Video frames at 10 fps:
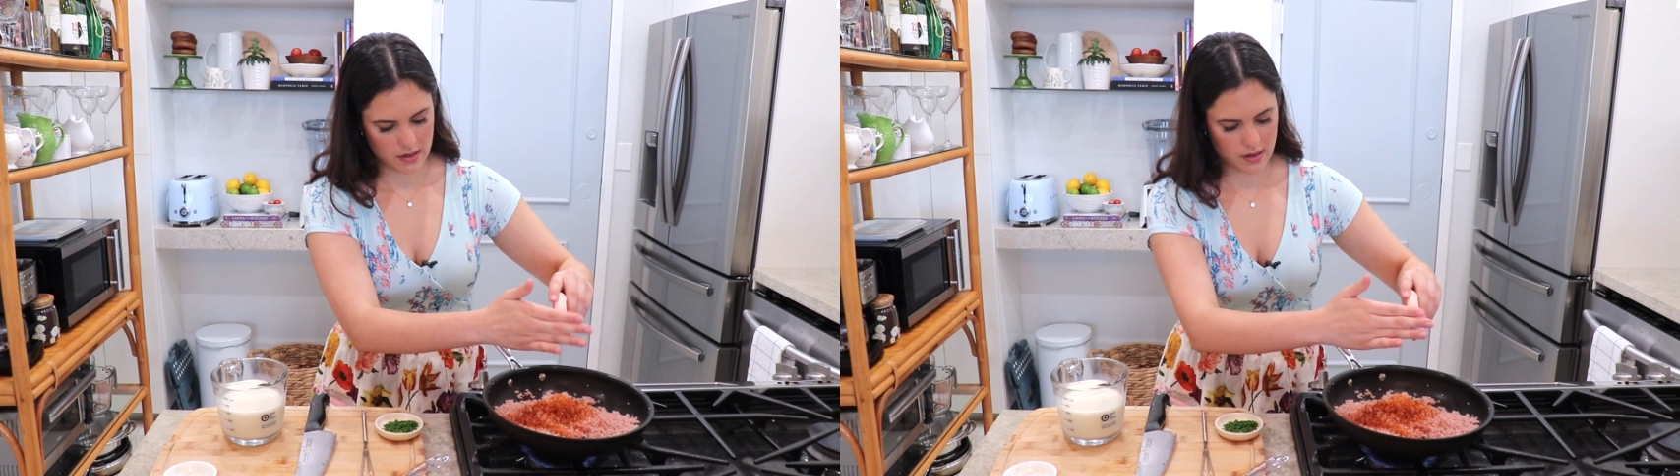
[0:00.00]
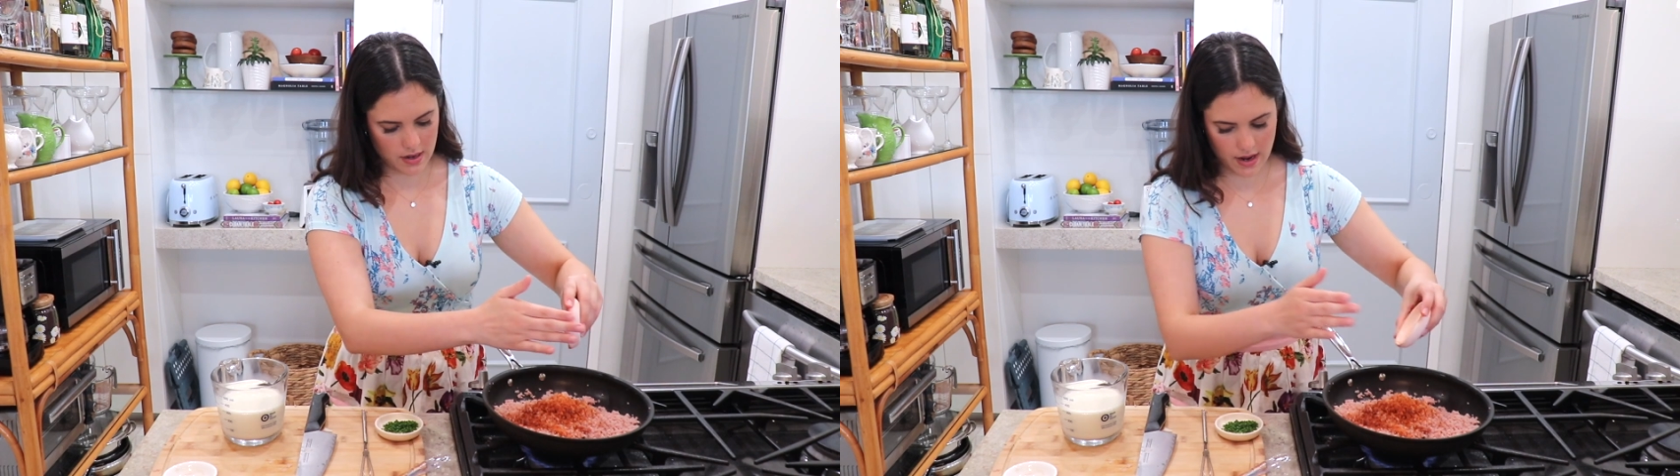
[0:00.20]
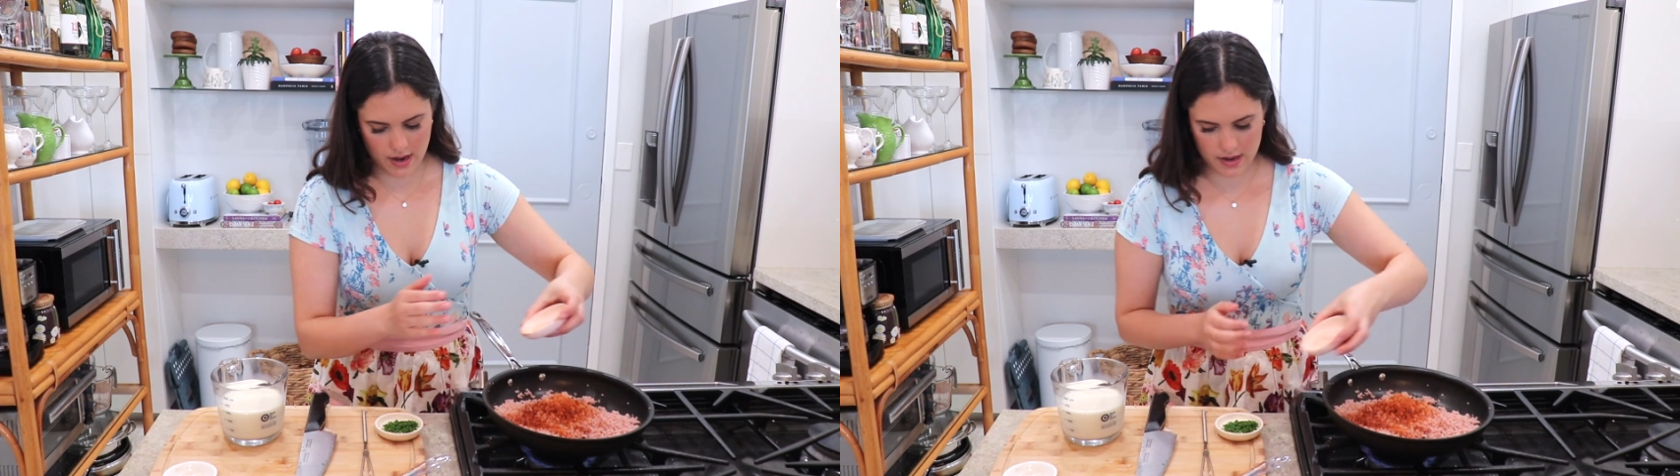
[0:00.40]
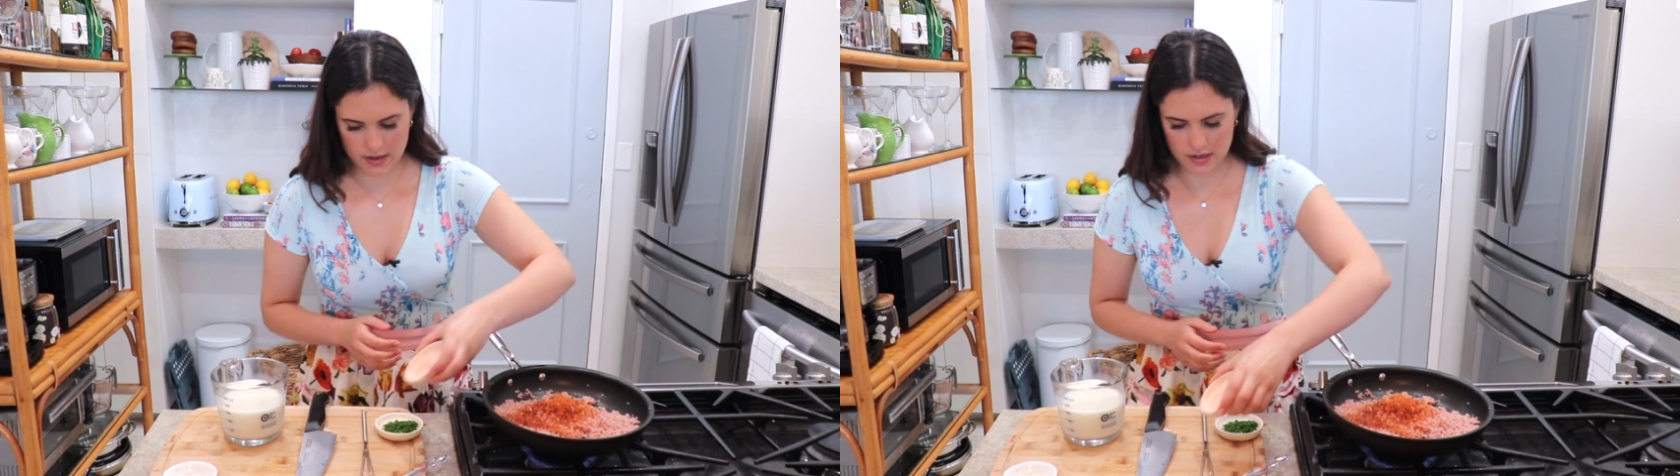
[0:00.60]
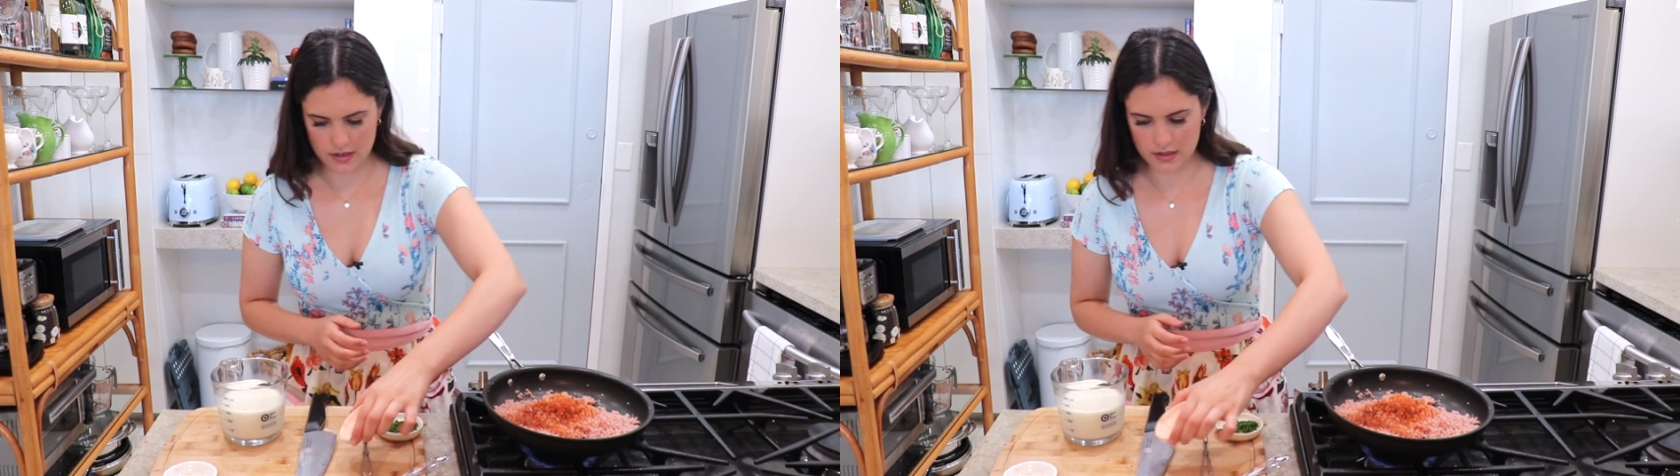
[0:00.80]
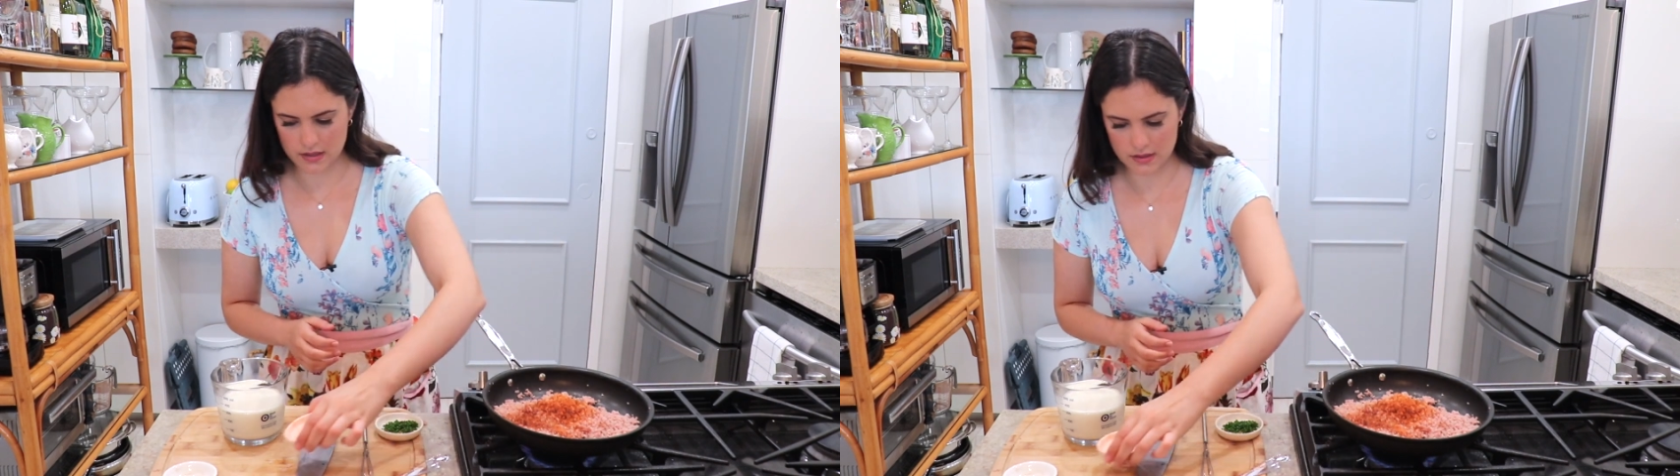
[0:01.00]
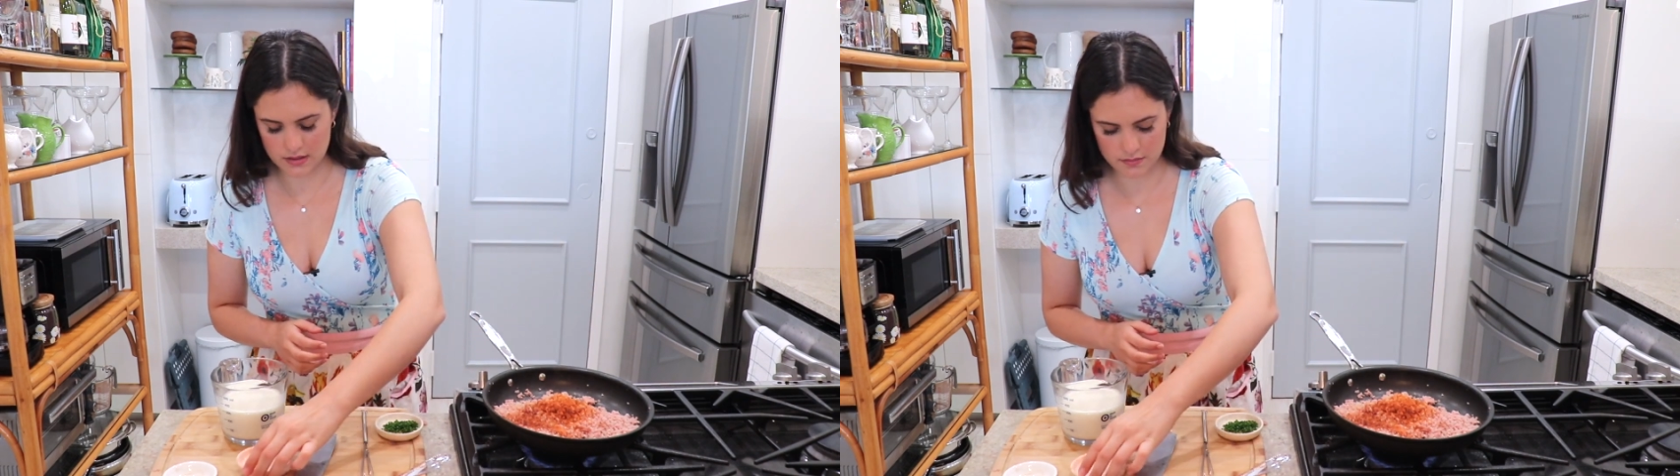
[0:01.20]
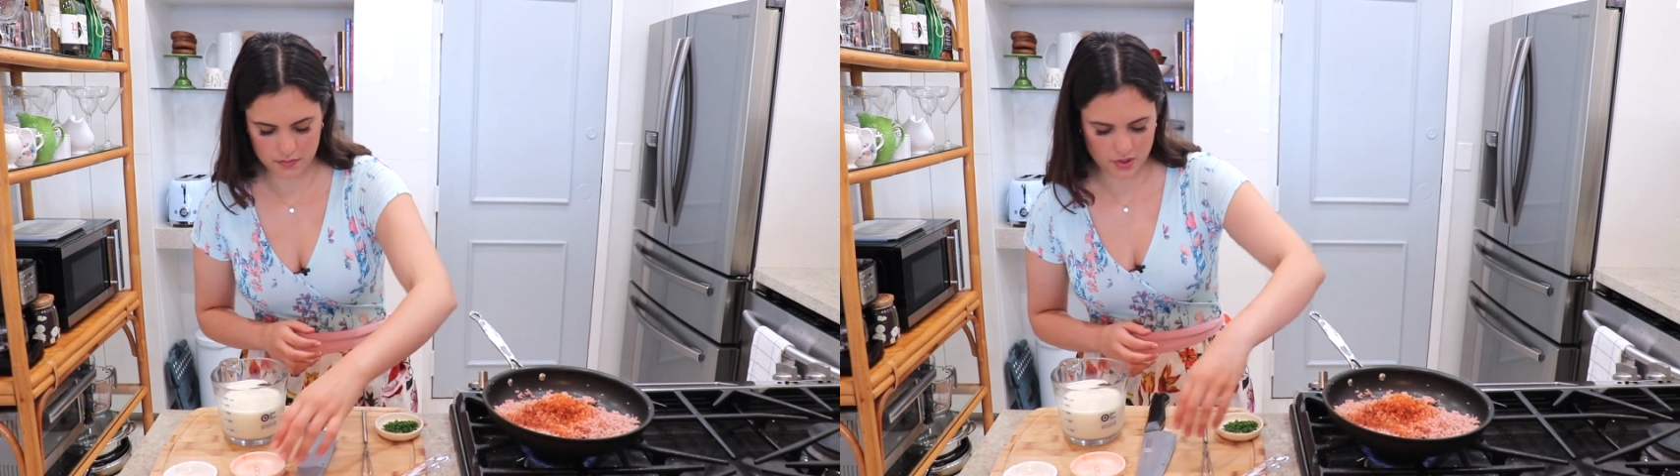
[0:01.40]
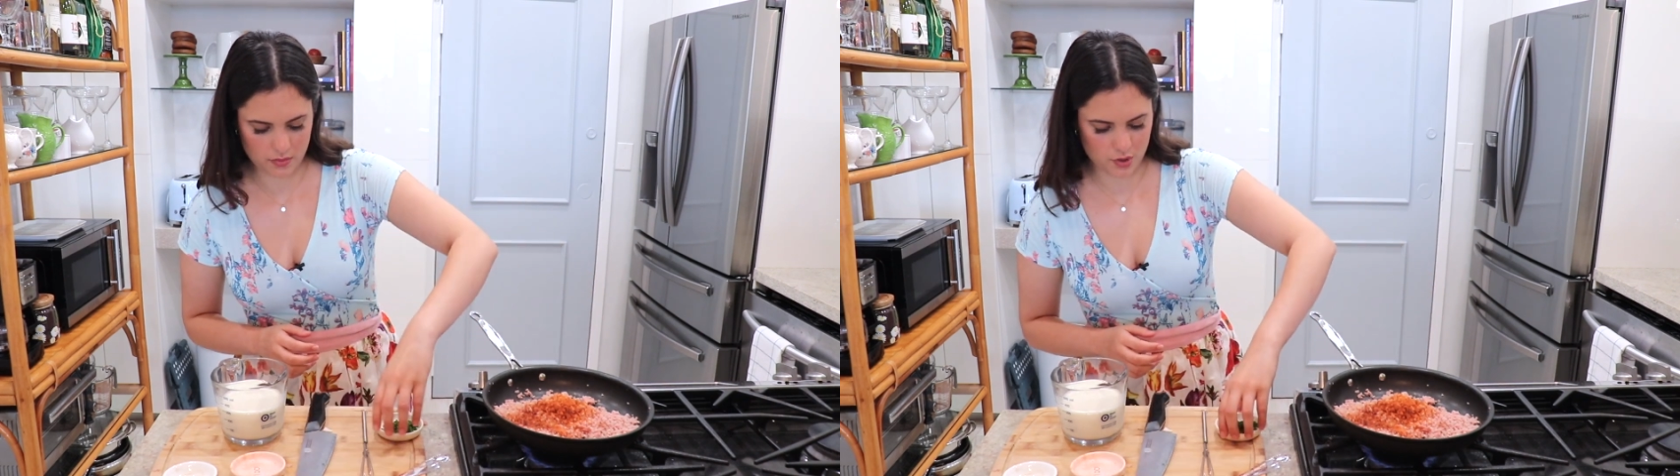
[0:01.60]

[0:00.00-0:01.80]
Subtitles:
and add pretty